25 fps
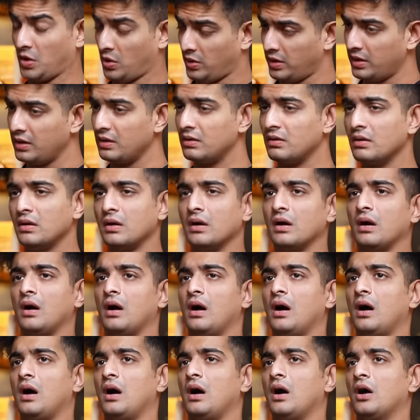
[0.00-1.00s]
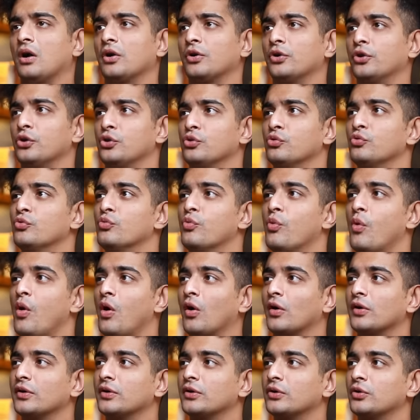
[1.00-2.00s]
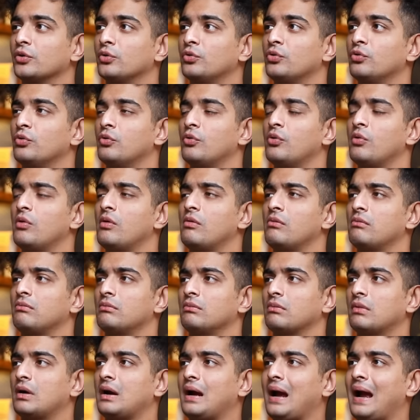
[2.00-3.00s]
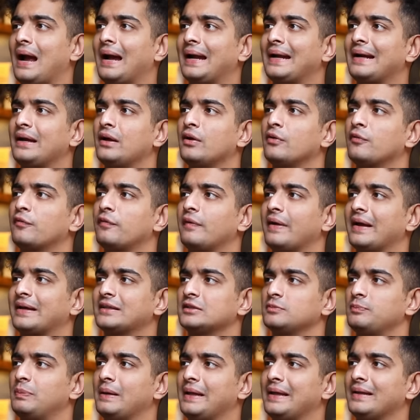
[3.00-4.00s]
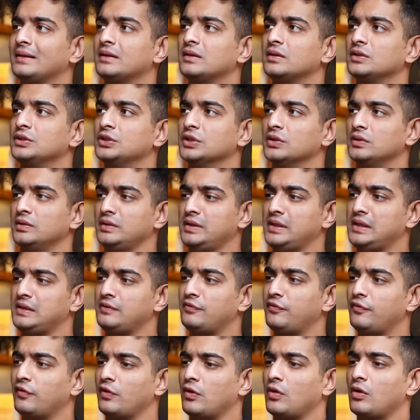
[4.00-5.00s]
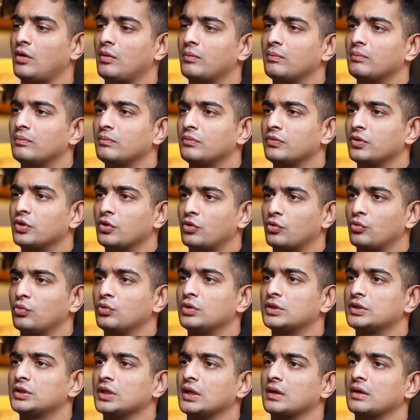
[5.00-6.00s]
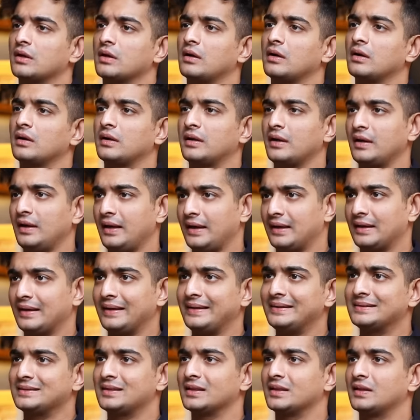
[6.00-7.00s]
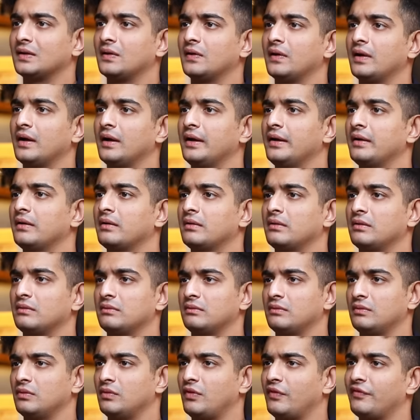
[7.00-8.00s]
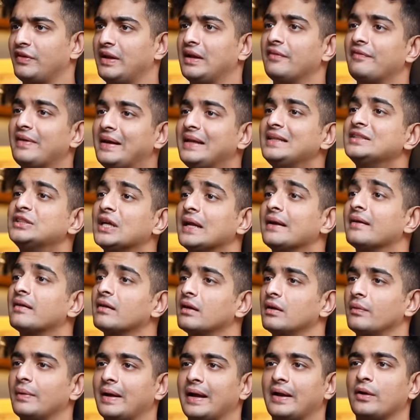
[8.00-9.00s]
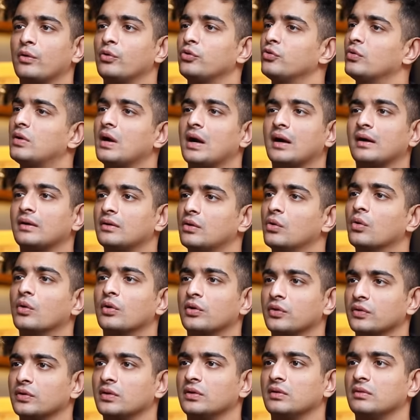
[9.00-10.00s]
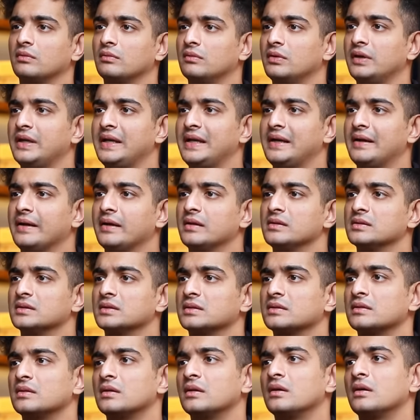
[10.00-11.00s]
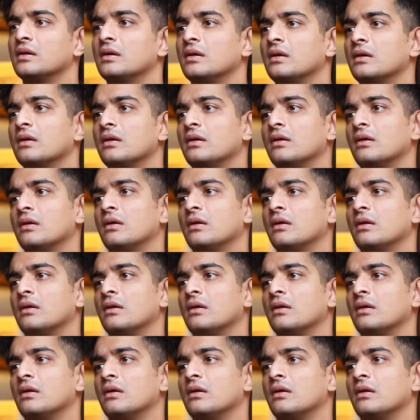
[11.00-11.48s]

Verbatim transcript: Okay. Yeah. Uh, do you want to kind of explain the journey from the root chakra till at least the third eye? In a very general way. I know you in can't a very go general into the way. details. Um,